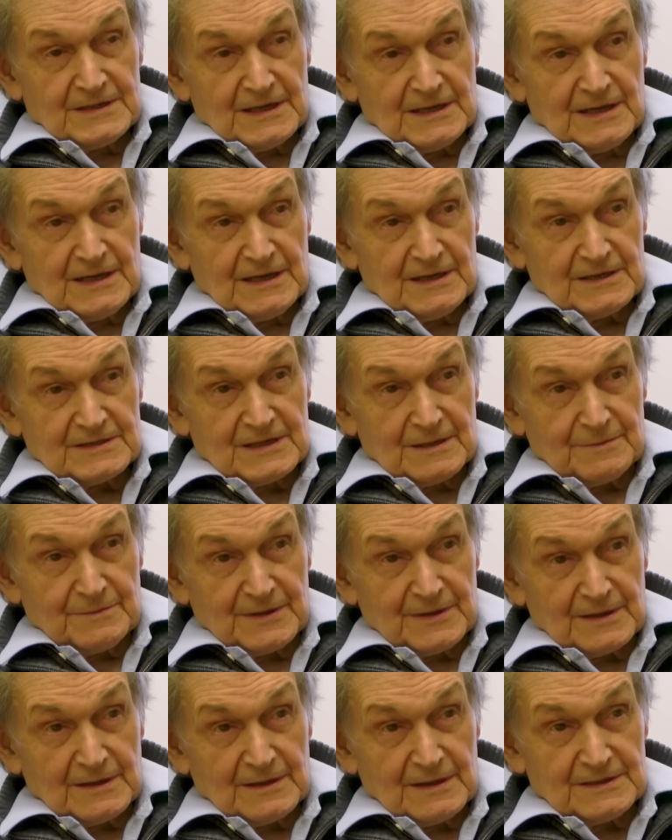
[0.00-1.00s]
I did hear
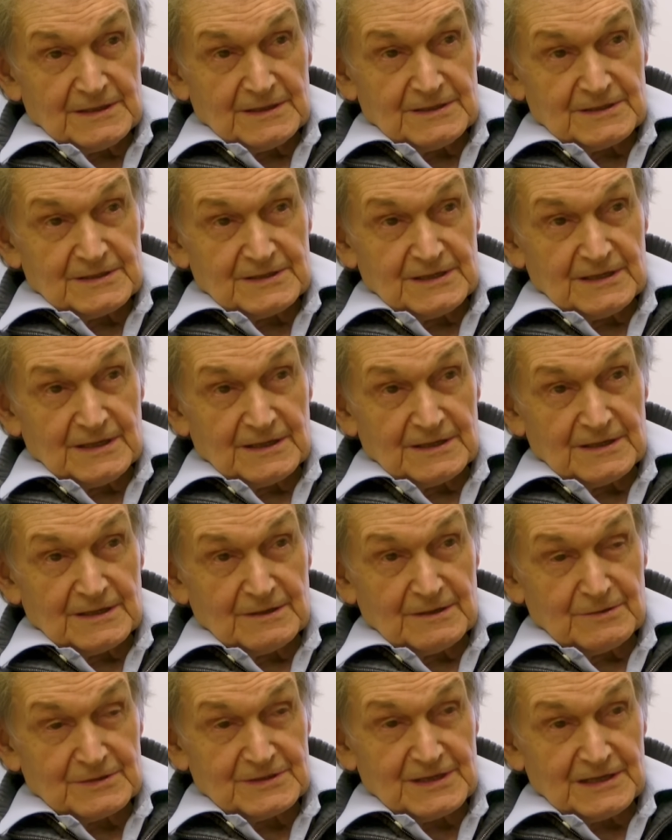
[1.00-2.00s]
something. I didn't see it.
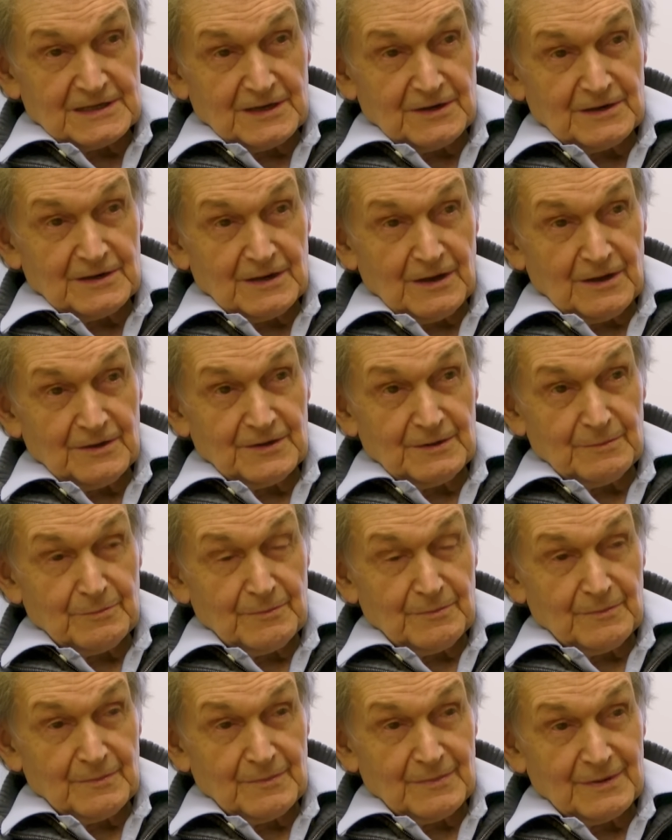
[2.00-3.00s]
Was that on, on
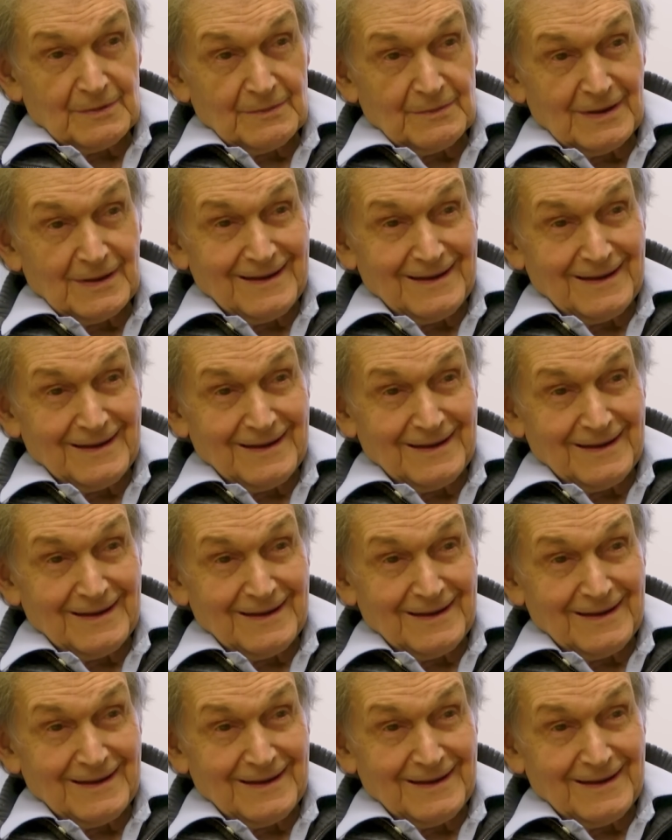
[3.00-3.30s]
the...